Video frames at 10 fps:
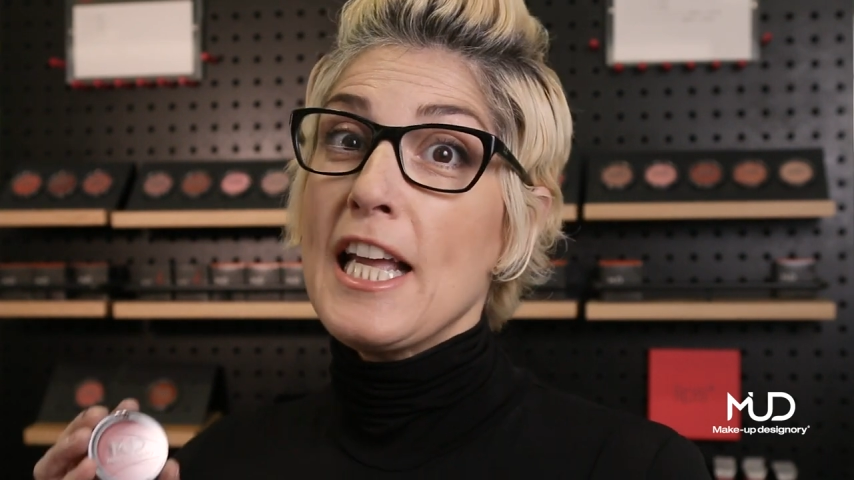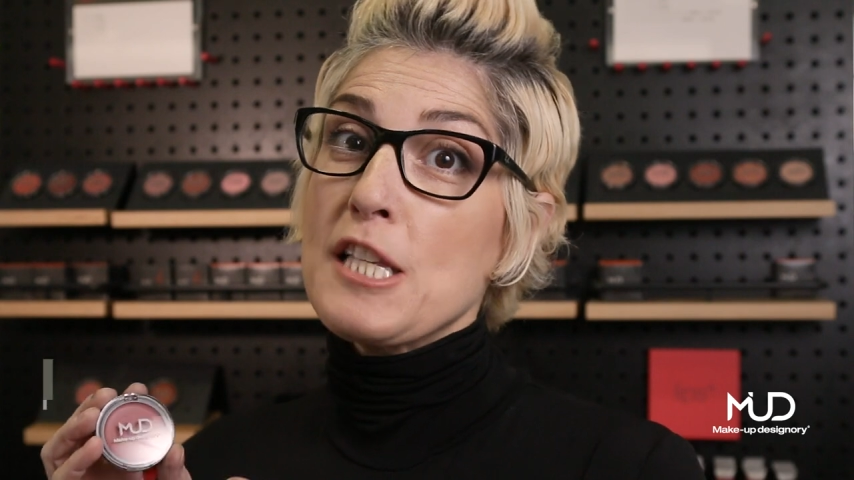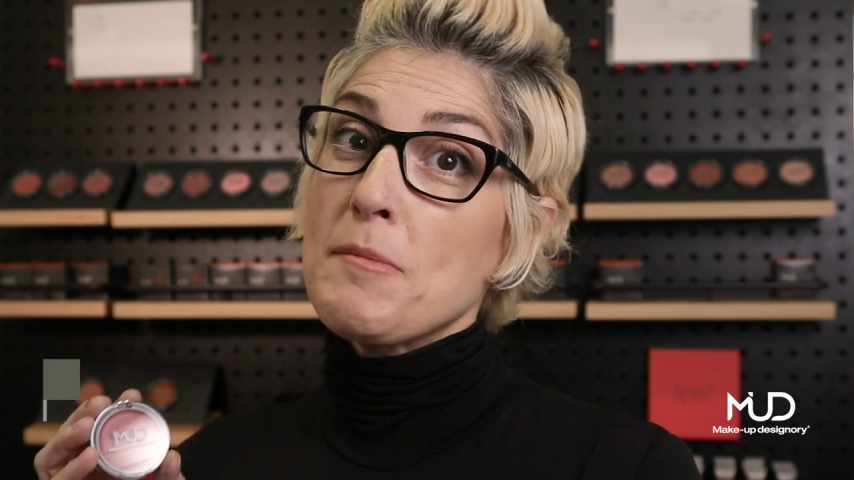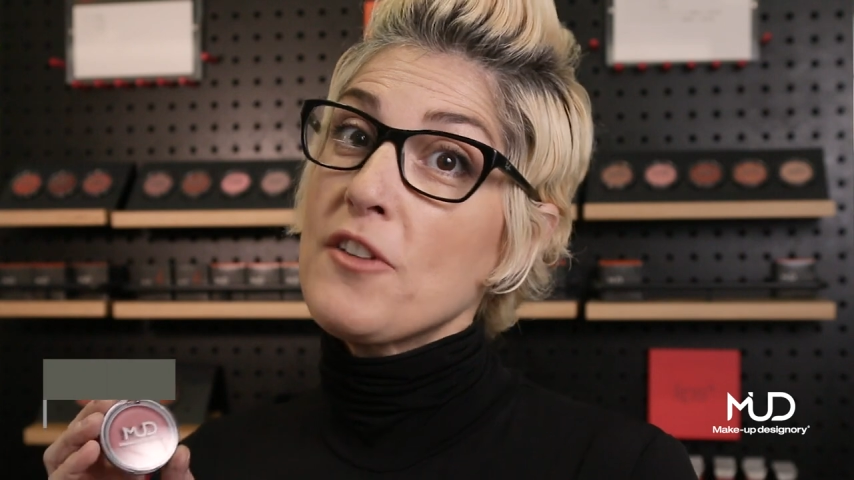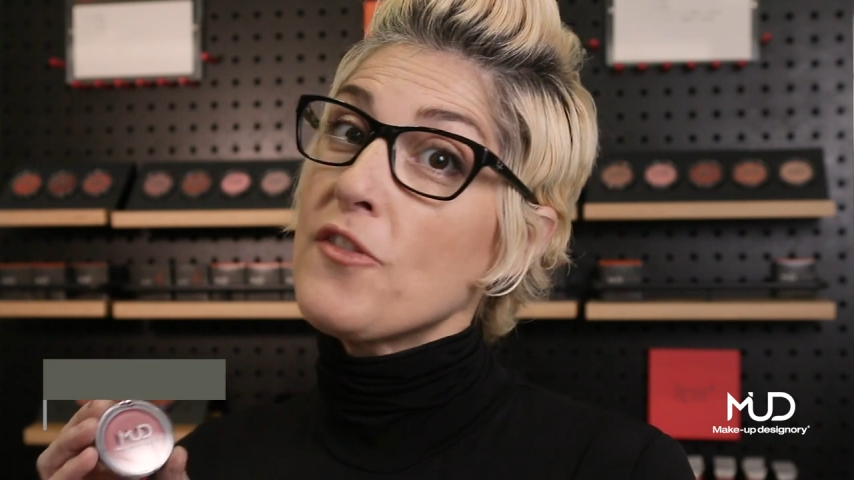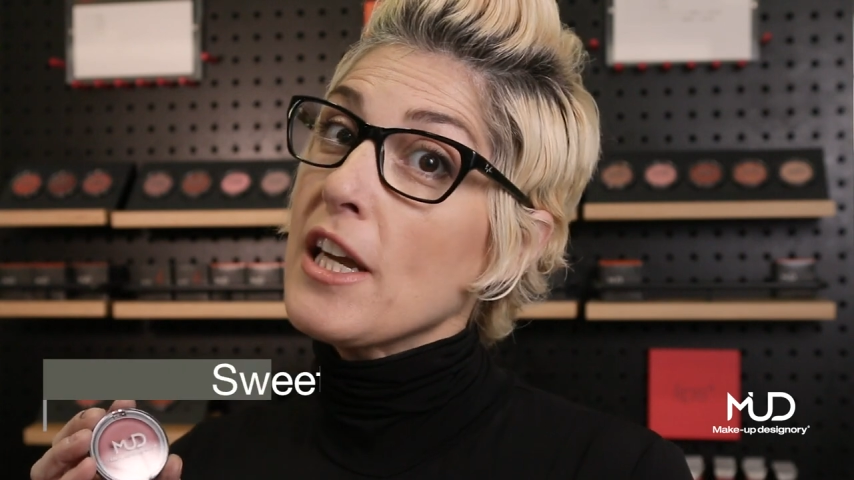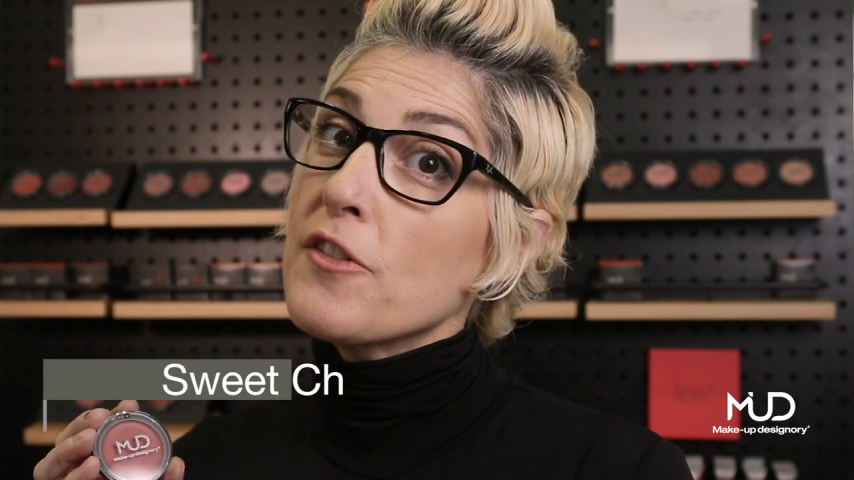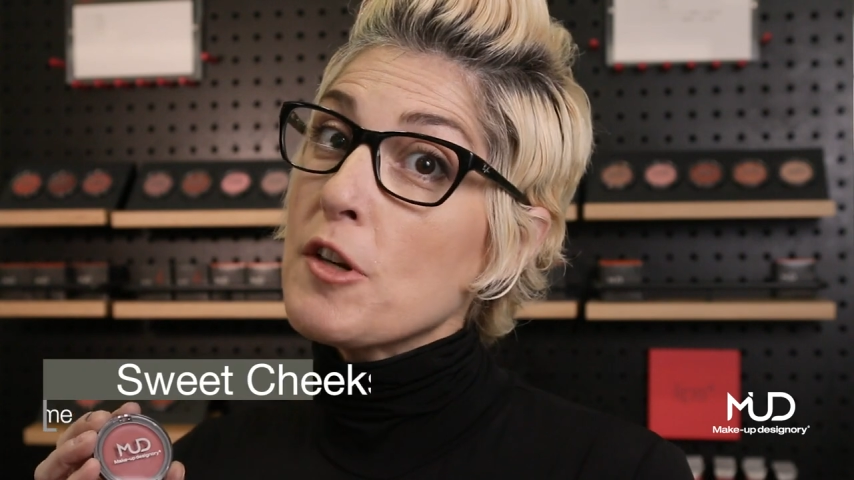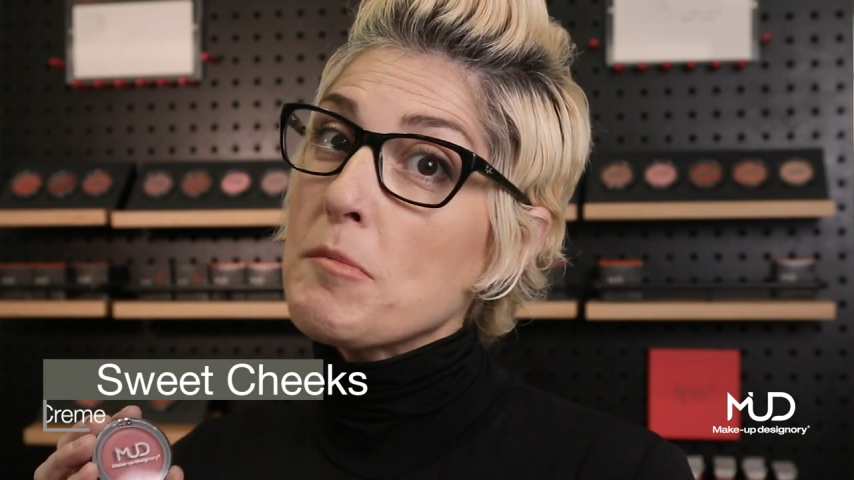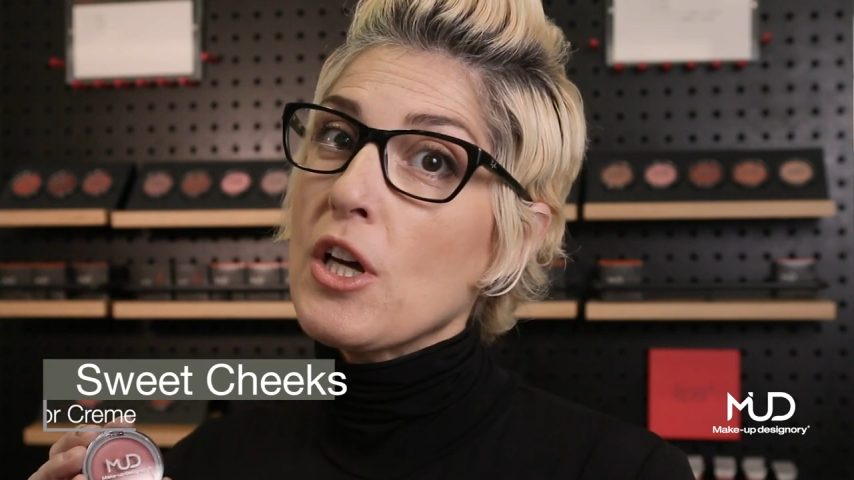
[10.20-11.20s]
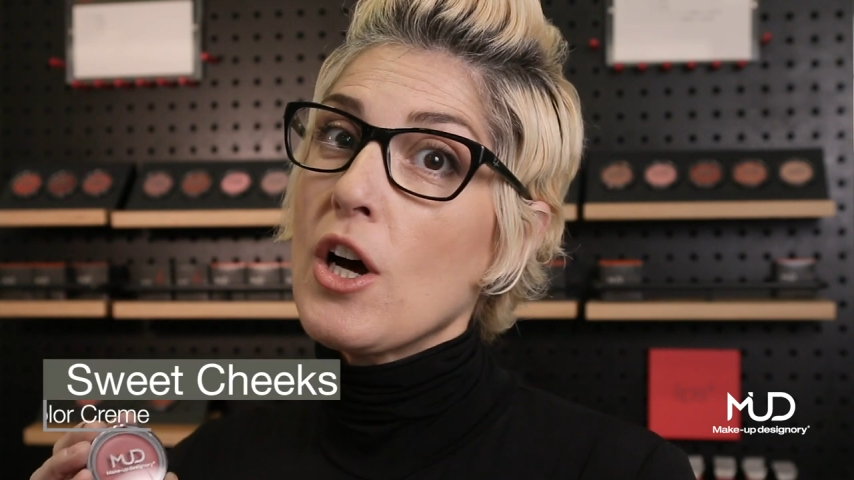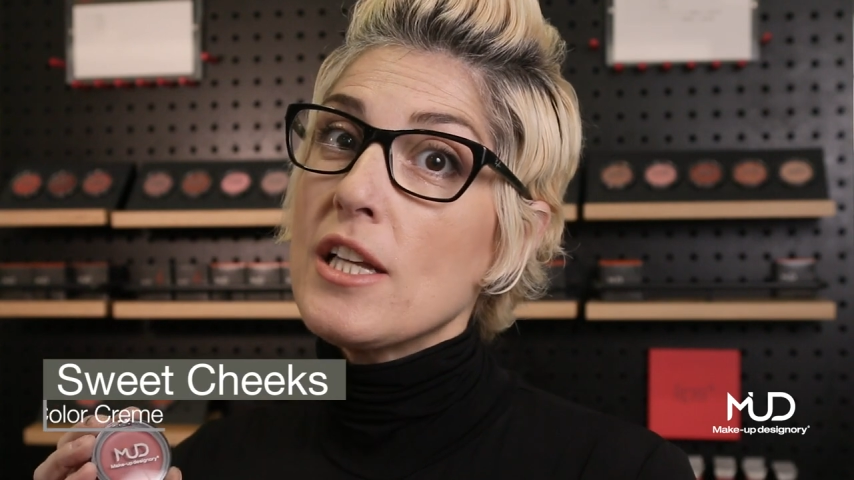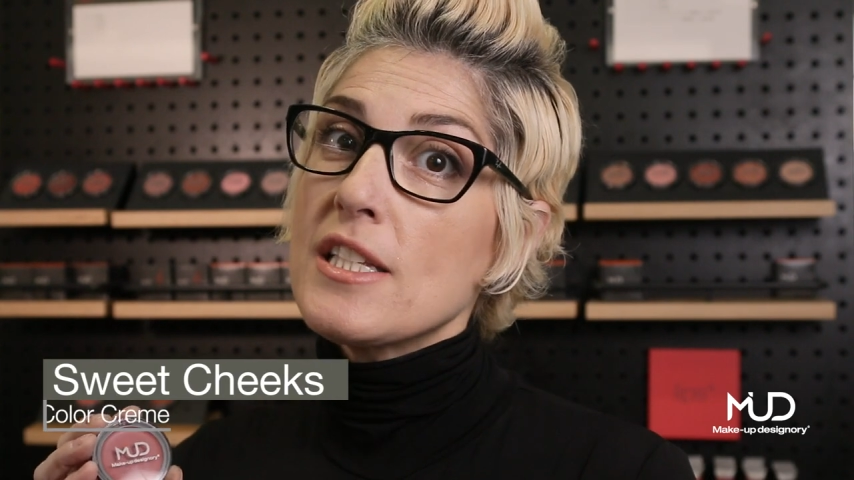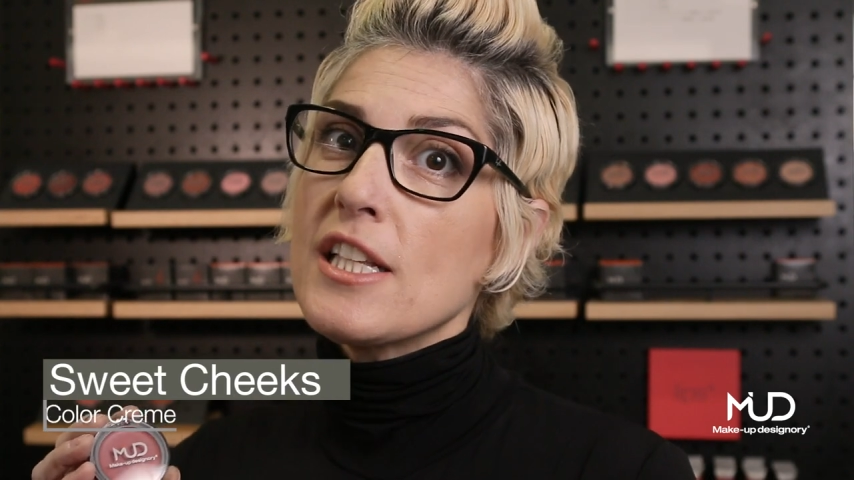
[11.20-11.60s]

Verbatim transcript: It's my favorite because